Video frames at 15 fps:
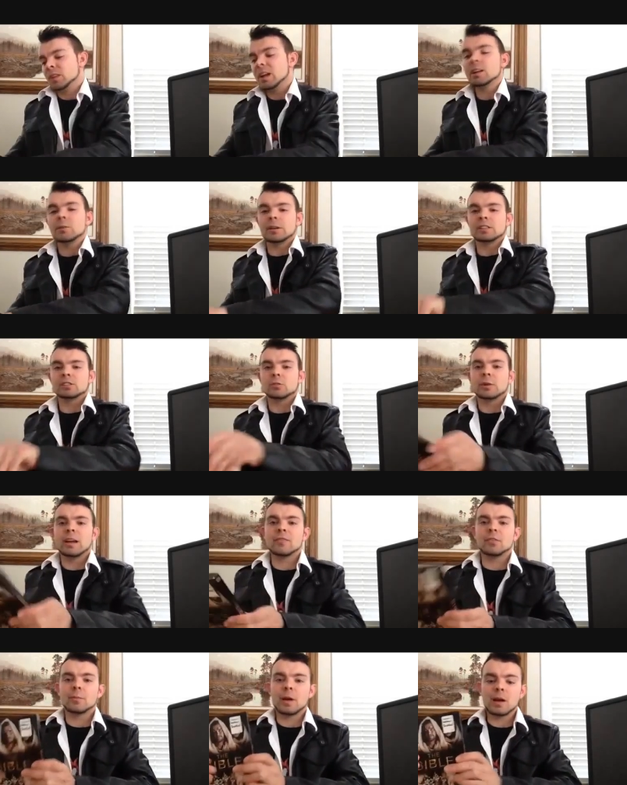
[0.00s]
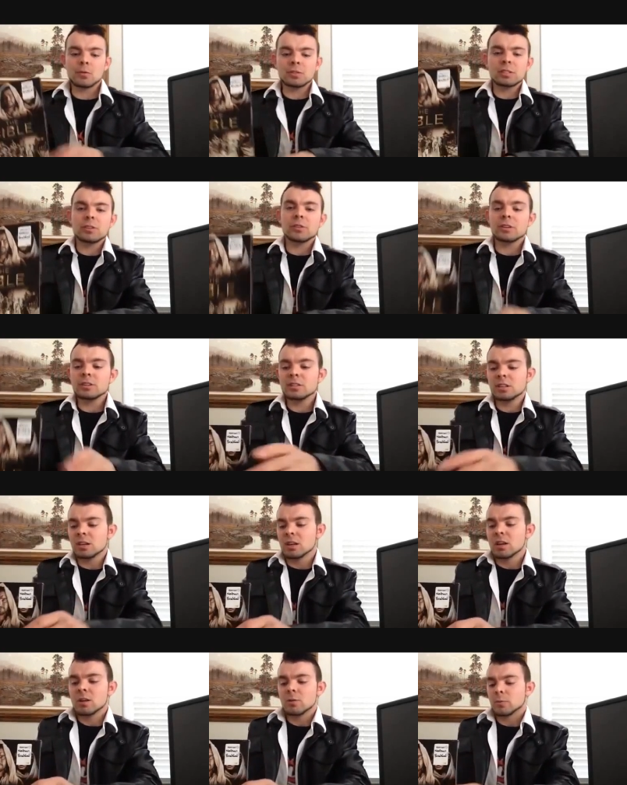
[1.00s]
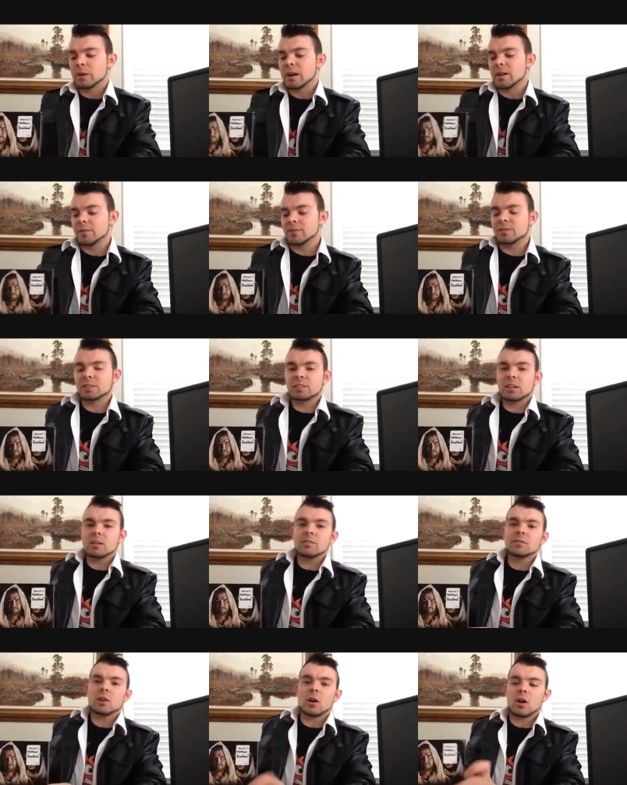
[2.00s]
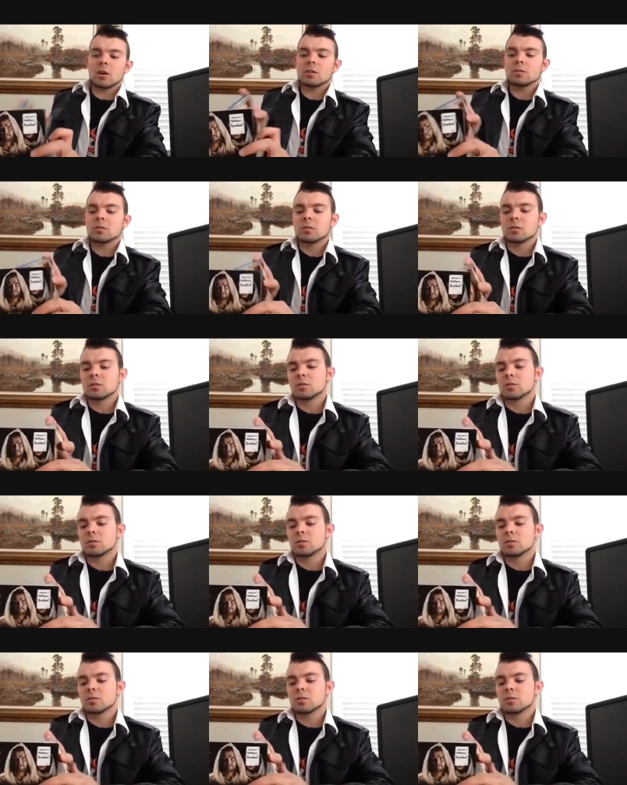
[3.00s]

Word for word: Anyway, so we have the Bible series, we have Son of God,